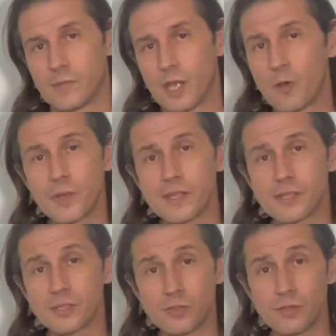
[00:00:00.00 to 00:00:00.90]
How many
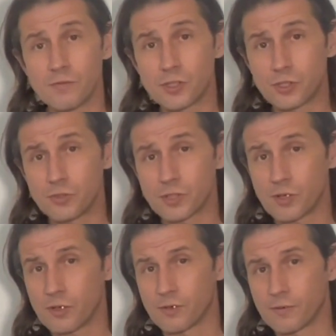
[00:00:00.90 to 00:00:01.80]
things do you even choose at
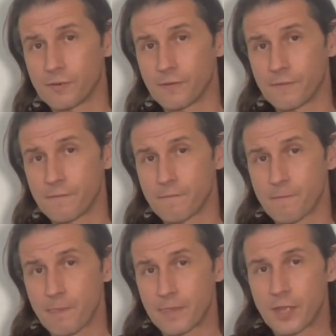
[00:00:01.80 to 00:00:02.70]
all?
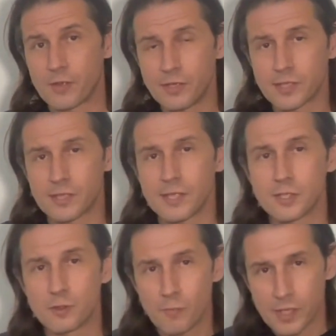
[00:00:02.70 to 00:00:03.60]
Now, here's the thing
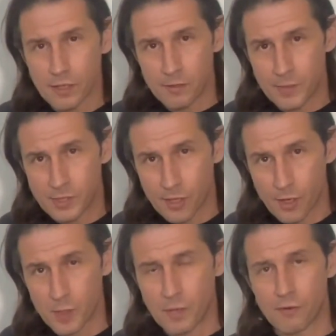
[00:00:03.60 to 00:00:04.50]
is, you might not have been
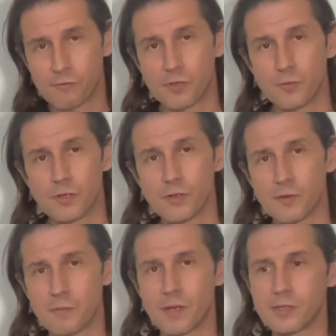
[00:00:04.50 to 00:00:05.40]
taught about free will.
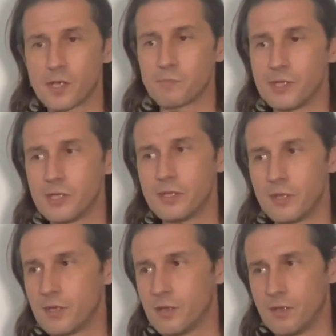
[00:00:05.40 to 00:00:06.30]
It might not be
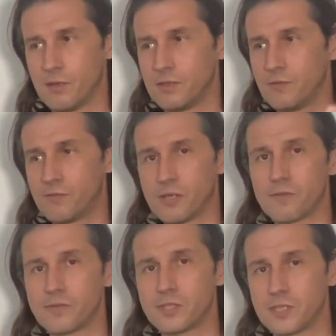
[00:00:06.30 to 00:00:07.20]

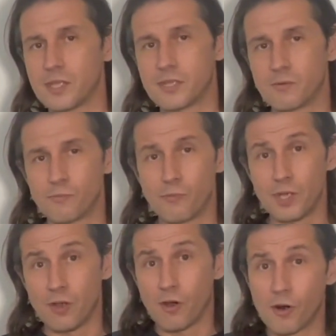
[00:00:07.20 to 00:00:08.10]
definitively said that
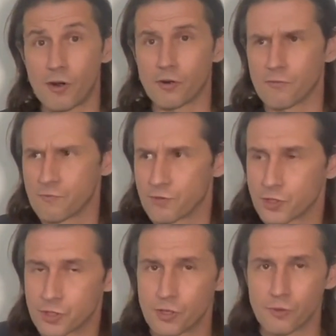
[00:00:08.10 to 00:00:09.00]
we are for
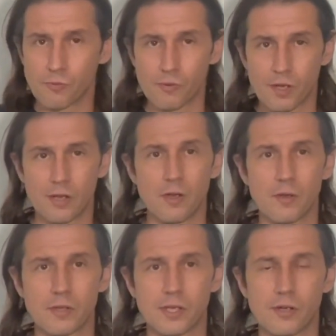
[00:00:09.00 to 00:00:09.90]
sure
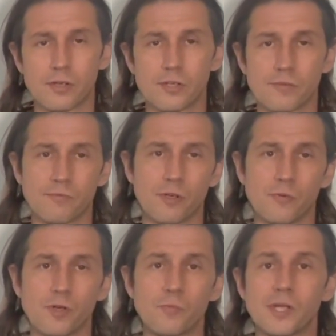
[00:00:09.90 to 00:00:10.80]
characters of free
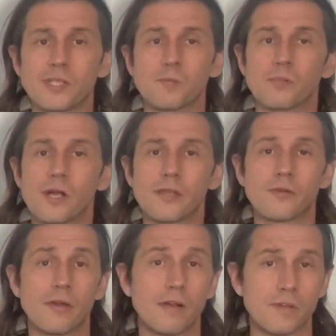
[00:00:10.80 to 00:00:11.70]
will, but it's implied
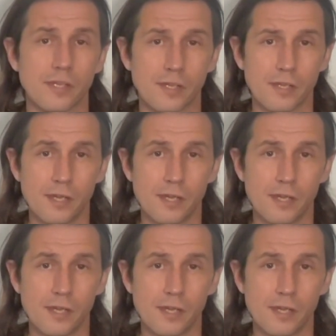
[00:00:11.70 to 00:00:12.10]
throughout everything.